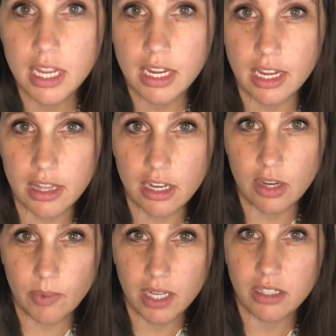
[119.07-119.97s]
And then you
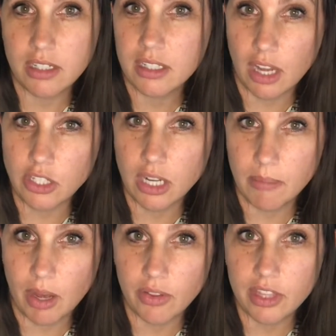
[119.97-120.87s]
went into discussion
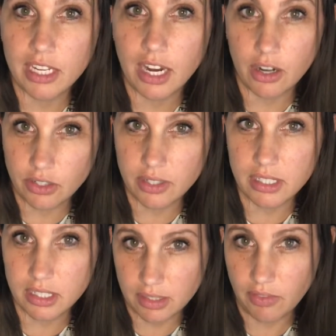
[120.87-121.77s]
about the
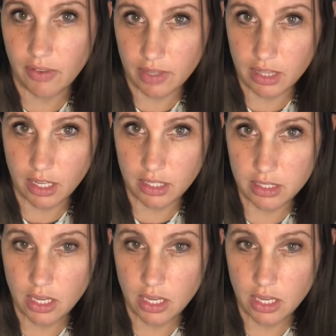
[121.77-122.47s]
characteristics of living things.